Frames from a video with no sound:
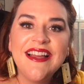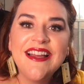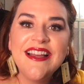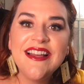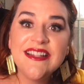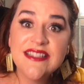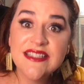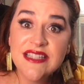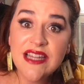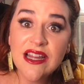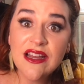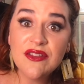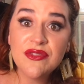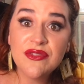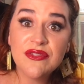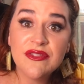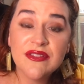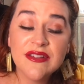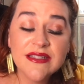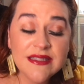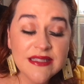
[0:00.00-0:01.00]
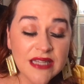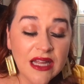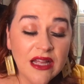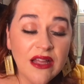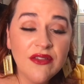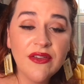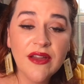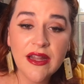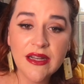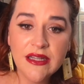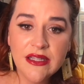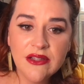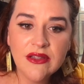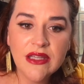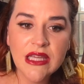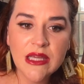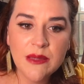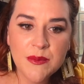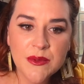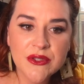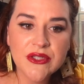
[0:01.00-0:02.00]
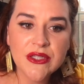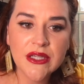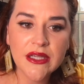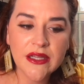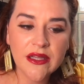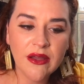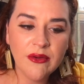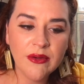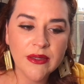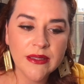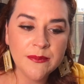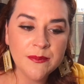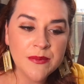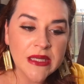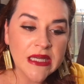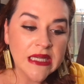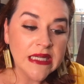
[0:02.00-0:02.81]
It's tough. It's tough. How do you keep your shit going?